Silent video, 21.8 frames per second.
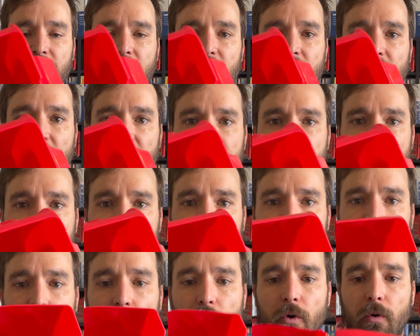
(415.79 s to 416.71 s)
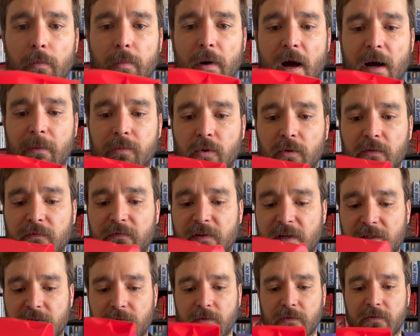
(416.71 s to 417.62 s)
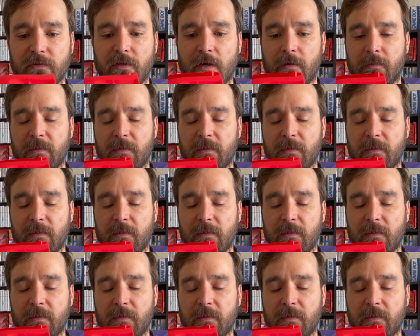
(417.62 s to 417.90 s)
And that's the whole popcorn vessel. So I mean,